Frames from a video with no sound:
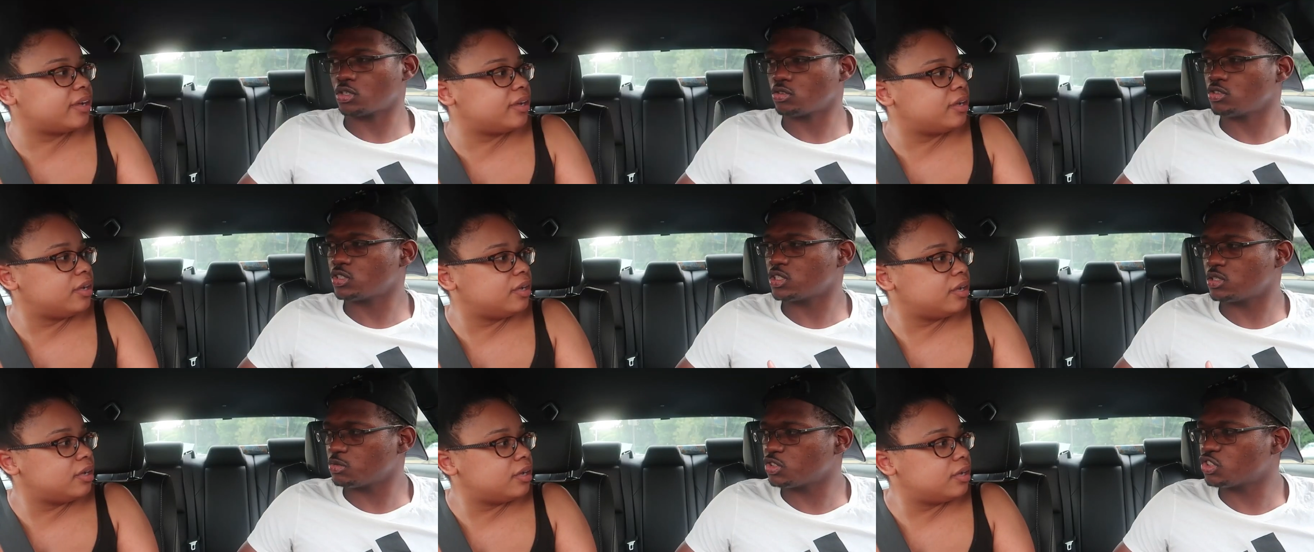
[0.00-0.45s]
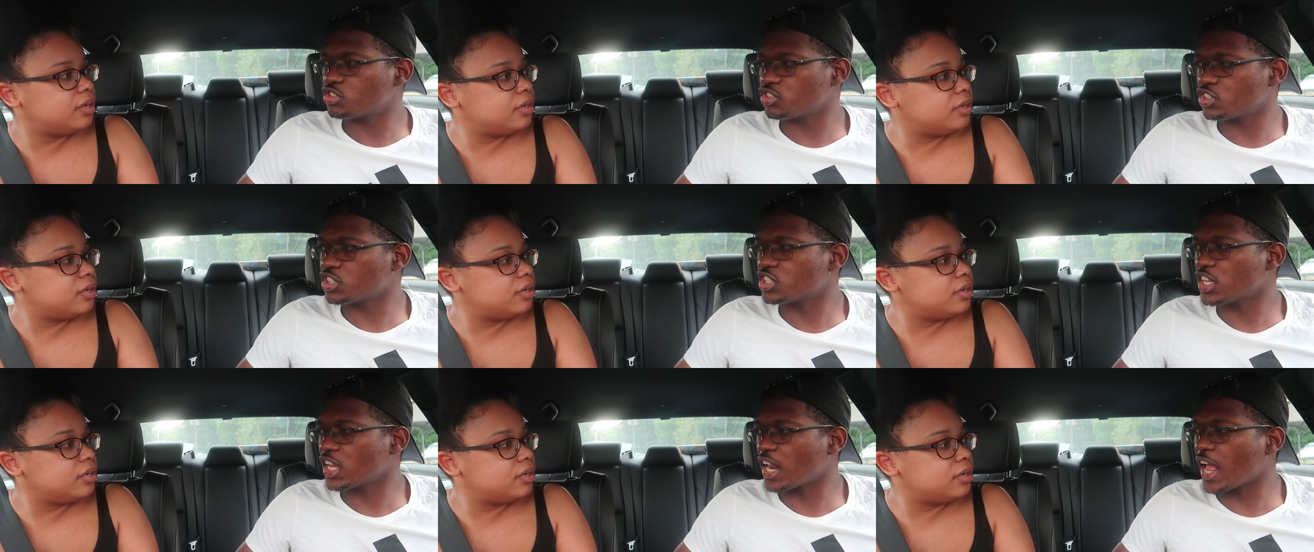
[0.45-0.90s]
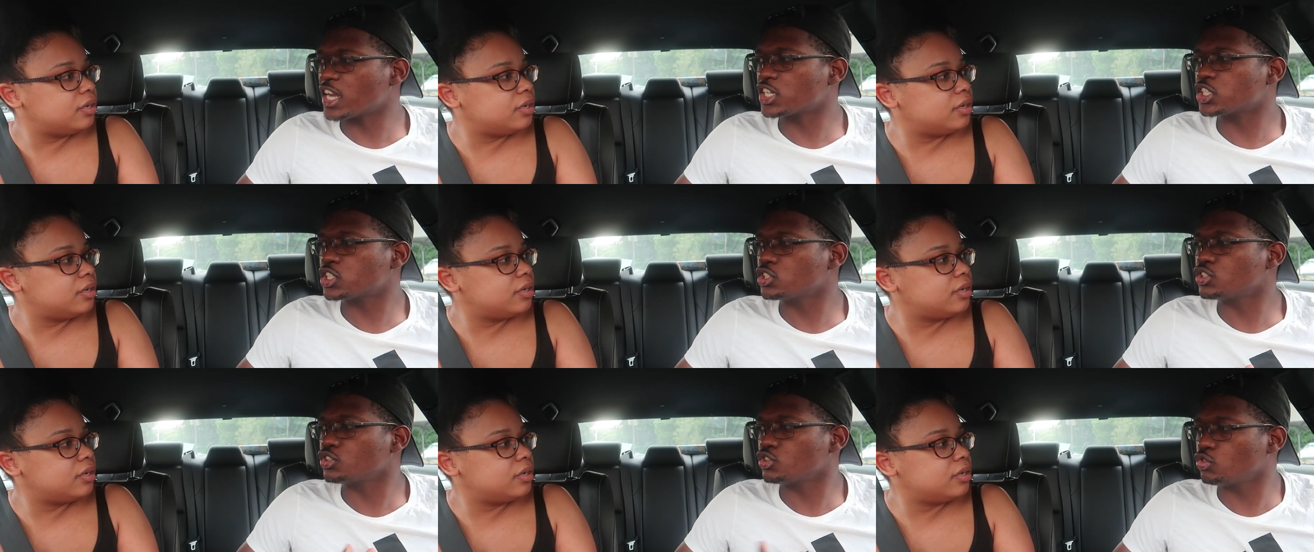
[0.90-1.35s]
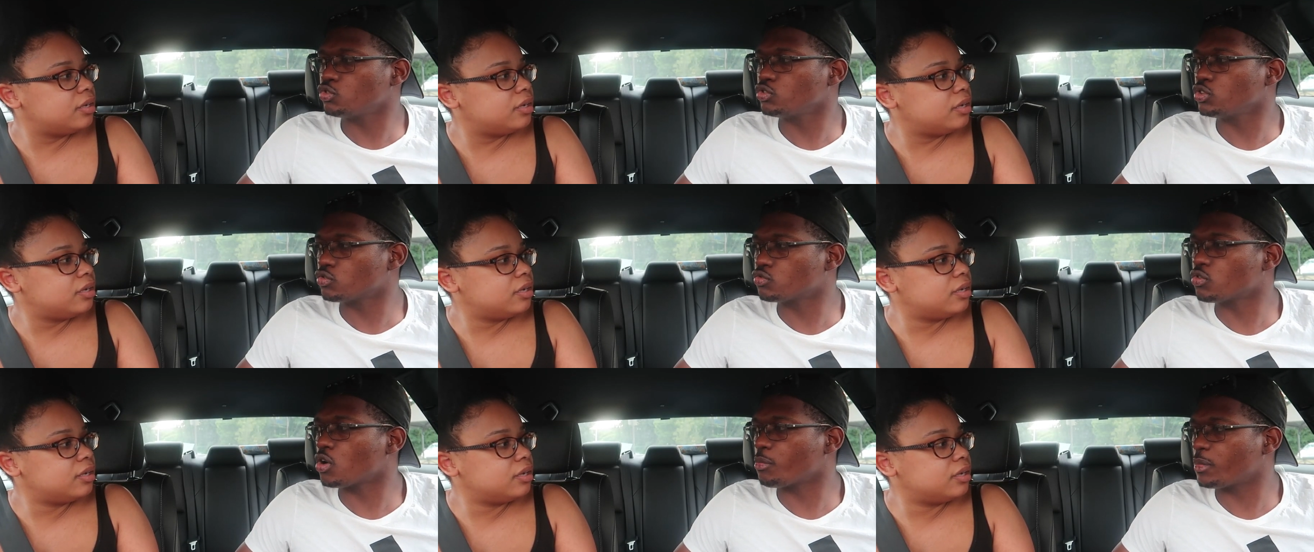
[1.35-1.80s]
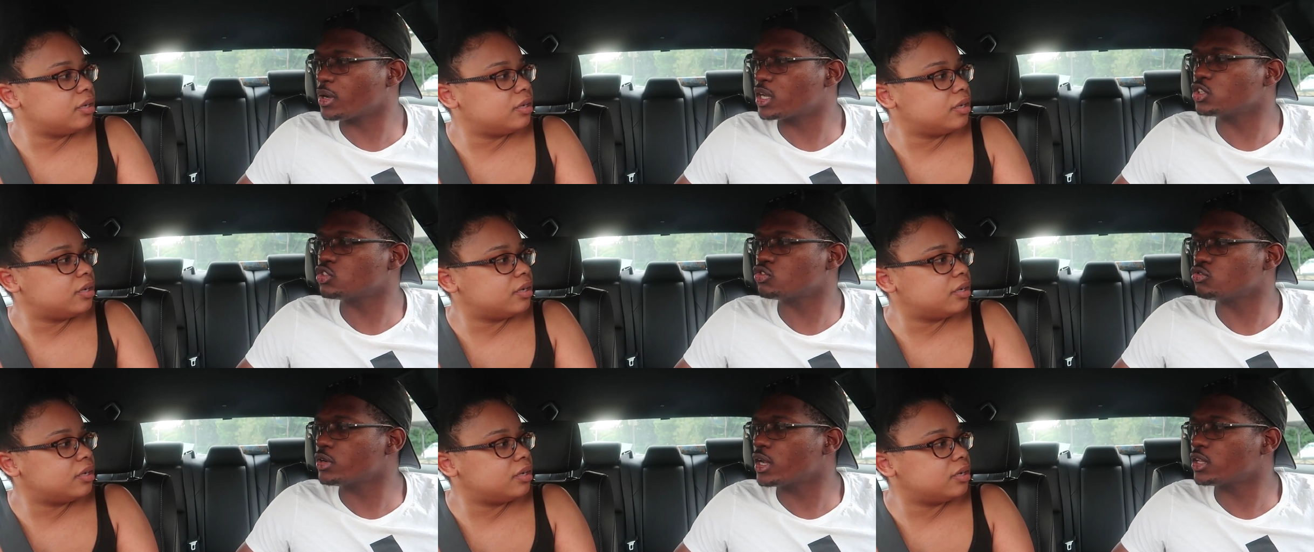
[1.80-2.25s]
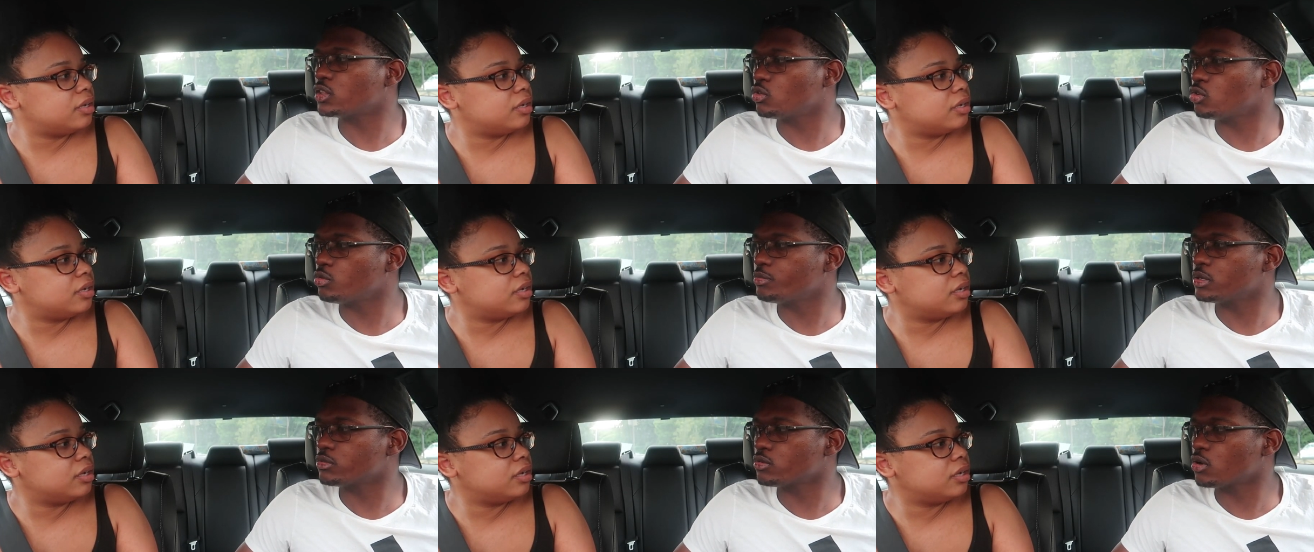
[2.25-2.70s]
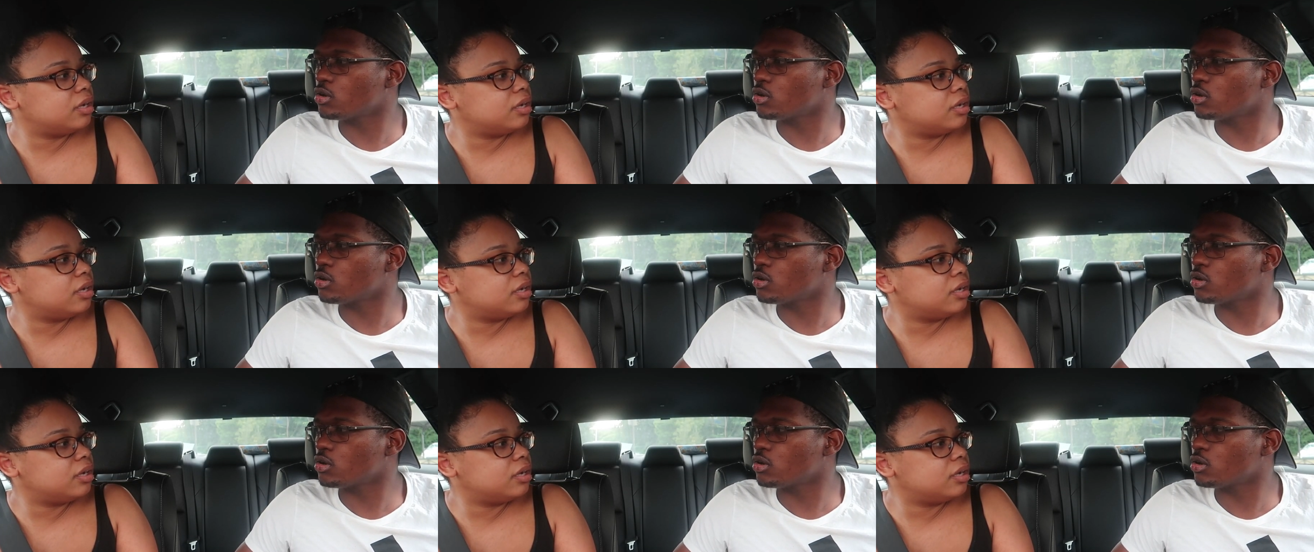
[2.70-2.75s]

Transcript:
Speaker 1: you see what you just said? I shouldn't do you wrong because you're not doing me